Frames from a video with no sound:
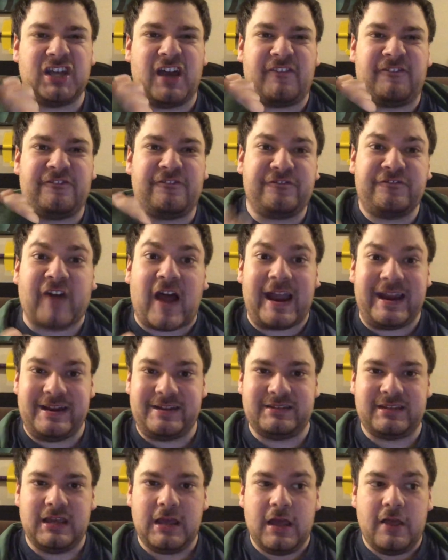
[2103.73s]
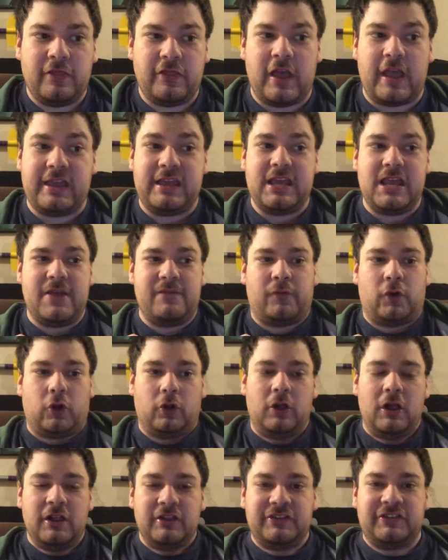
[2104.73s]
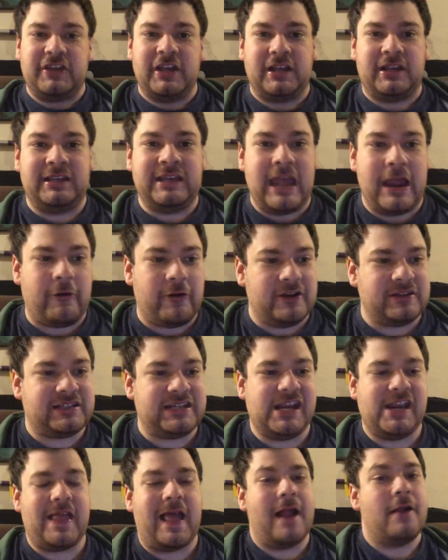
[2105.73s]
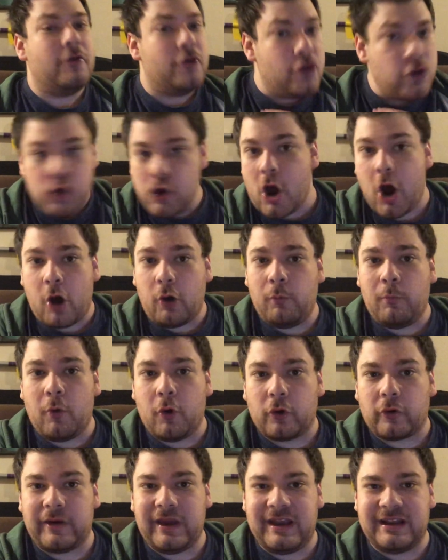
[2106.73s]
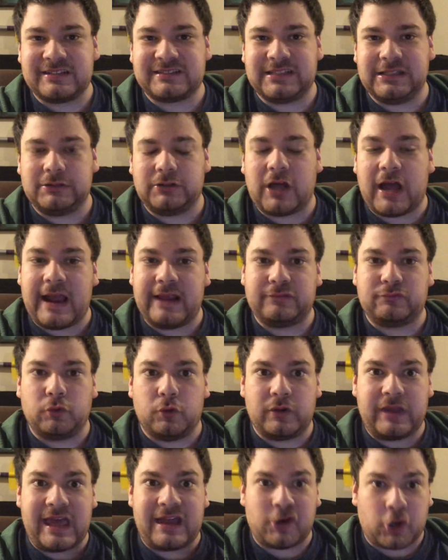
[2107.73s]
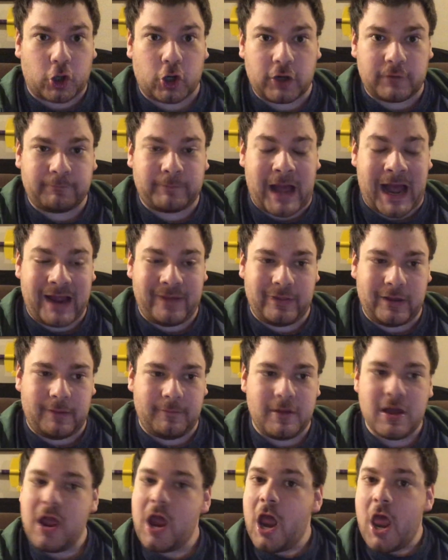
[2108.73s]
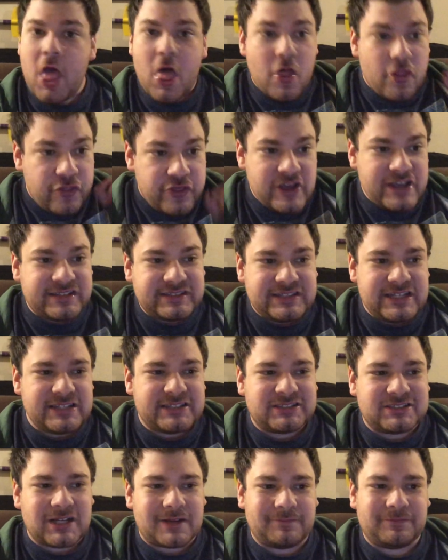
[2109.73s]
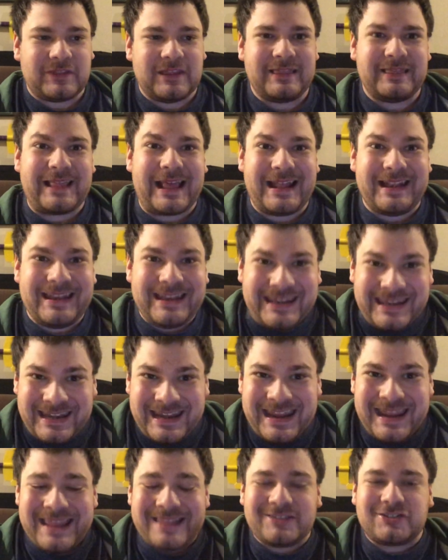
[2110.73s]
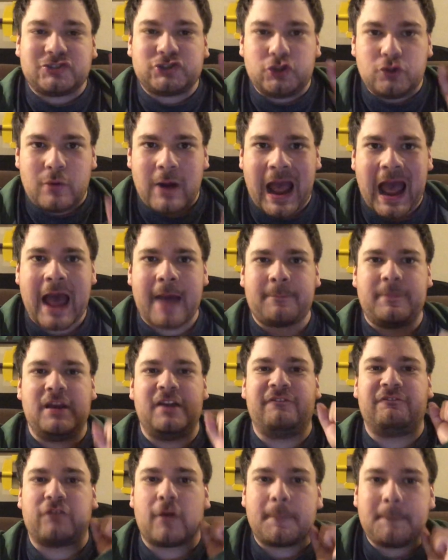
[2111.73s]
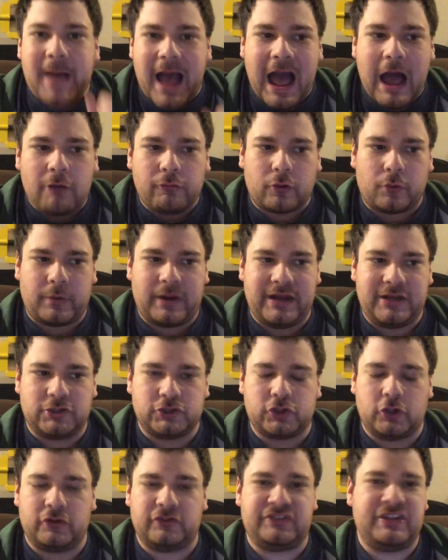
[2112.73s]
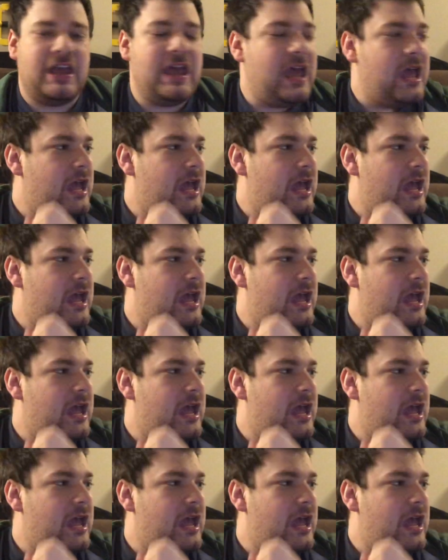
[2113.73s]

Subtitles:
to fight the evil, to guarantee that no more innocent lives will get hurt by them. This is something that needs to happen for Power Rangers